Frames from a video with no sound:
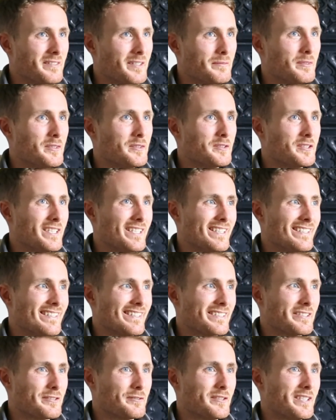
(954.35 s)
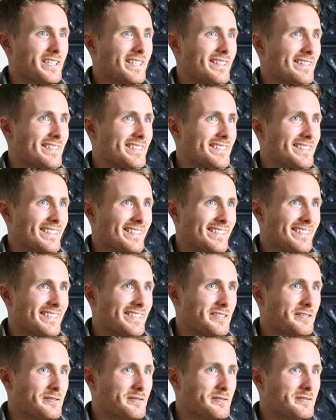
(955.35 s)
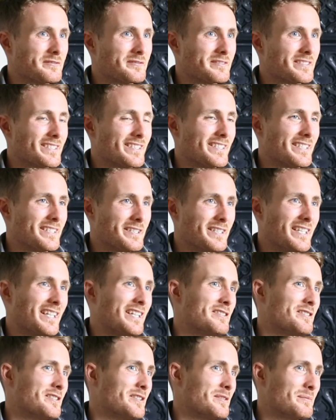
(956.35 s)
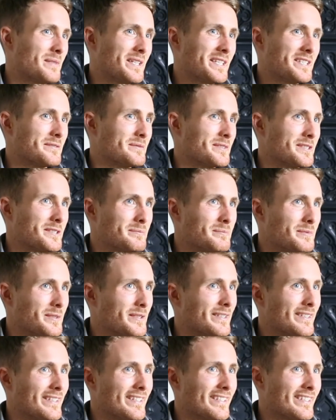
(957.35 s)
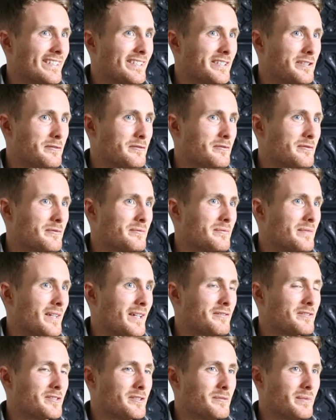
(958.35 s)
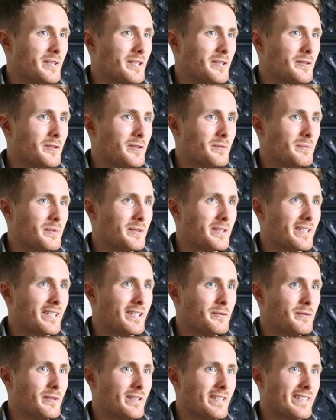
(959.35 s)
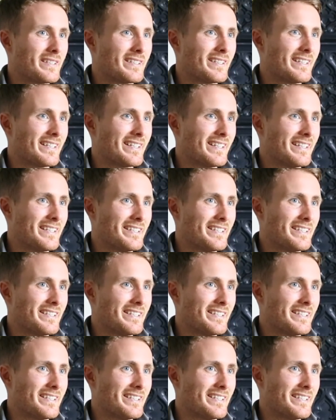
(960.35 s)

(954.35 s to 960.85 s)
I'm usually like the realist and kind of slightly edging on pessimist, but I've some bit of hope that it will kick